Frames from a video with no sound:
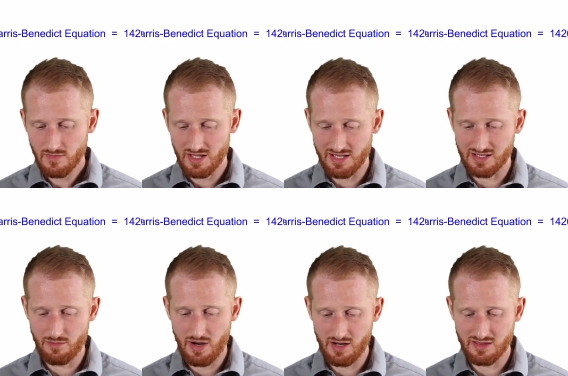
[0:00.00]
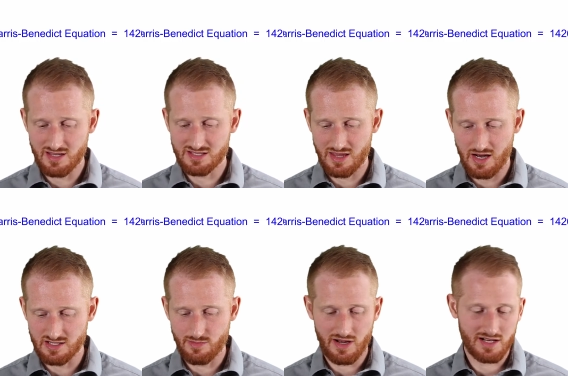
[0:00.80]
Again, comparing this to the
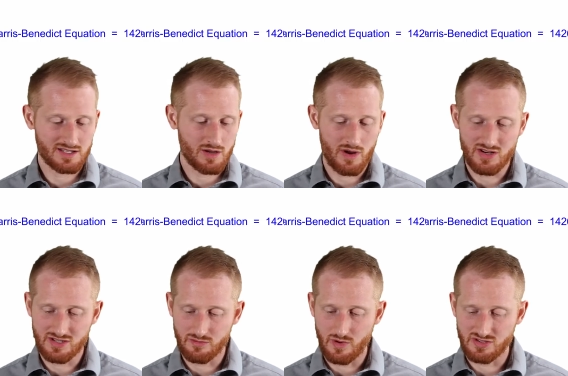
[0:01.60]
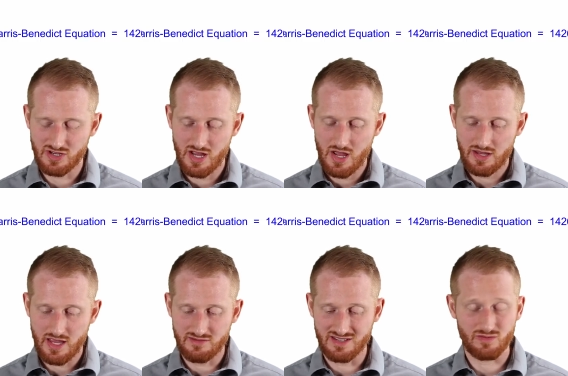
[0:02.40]
Harris-Benedict equation, which
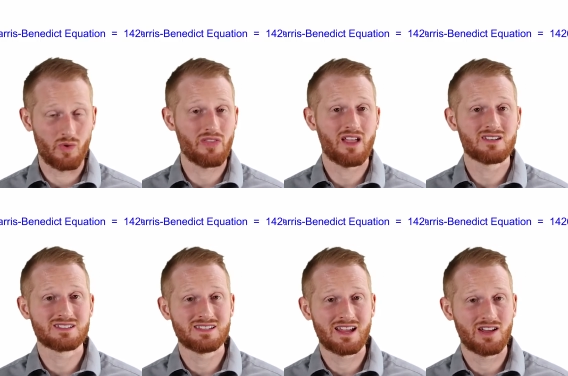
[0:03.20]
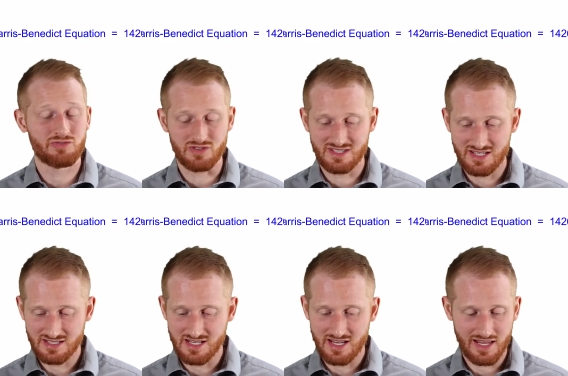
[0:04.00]
gives us one thousand nine hundred
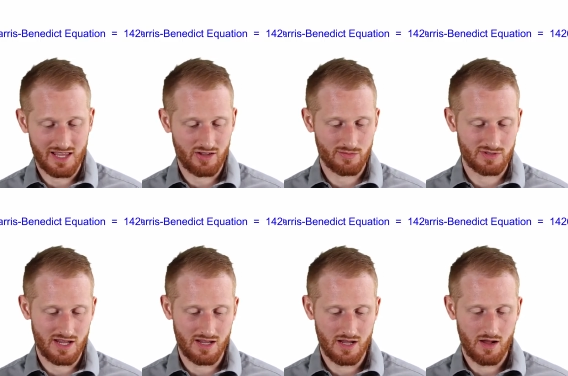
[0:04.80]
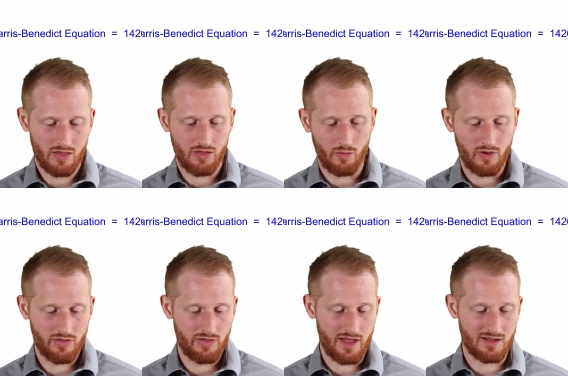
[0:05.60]
sixty kilocalories per day, the one
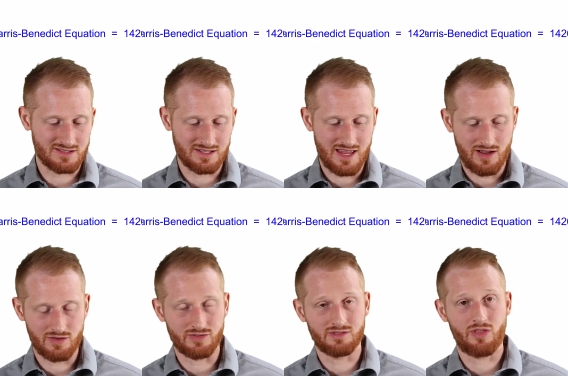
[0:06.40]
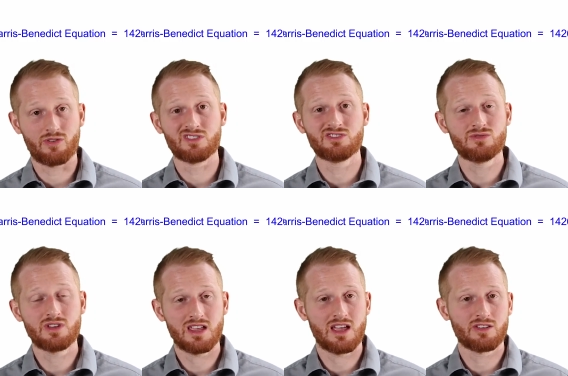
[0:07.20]
thousand eight hundred thirty-two
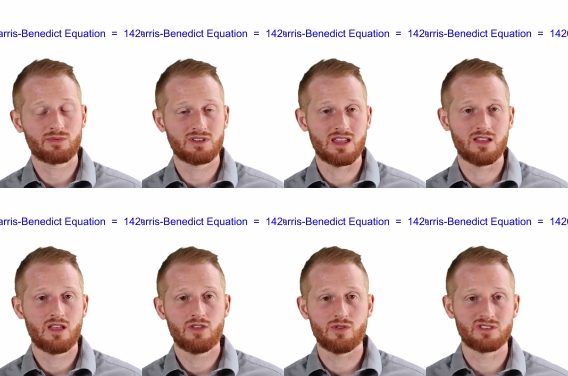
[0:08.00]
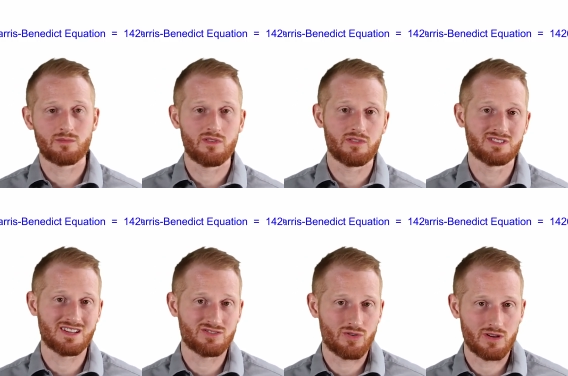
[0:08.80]
kilocalories per day using the Mifflin
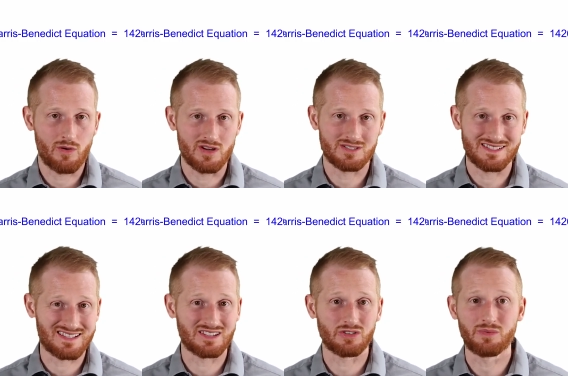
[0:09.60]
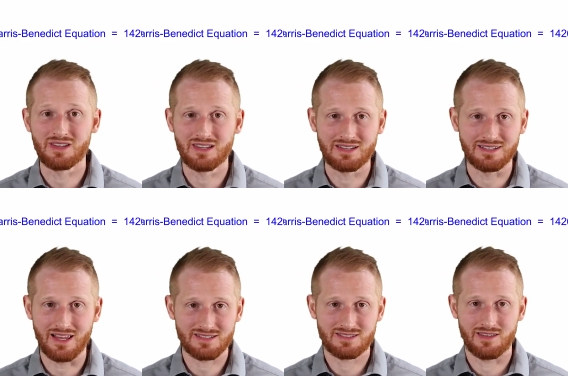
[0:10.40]
Saint Jeor equation is a little bit
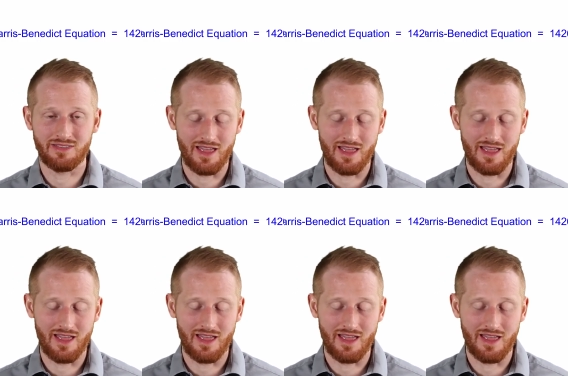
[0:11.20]
less than